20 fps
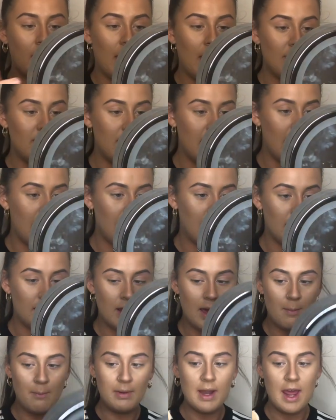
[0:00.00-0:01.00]
And then
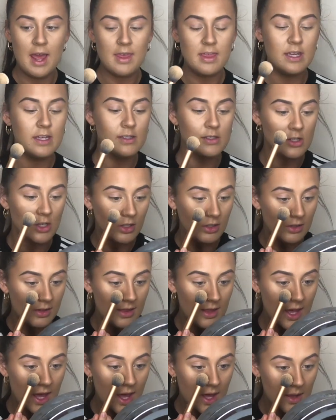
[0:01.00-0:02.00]
apply this
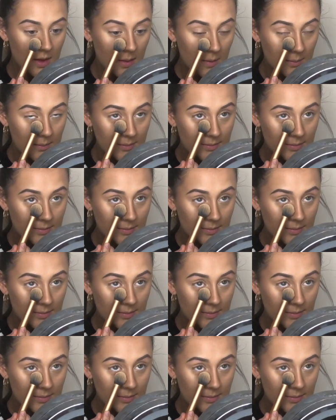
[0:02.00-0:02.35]
under the eye.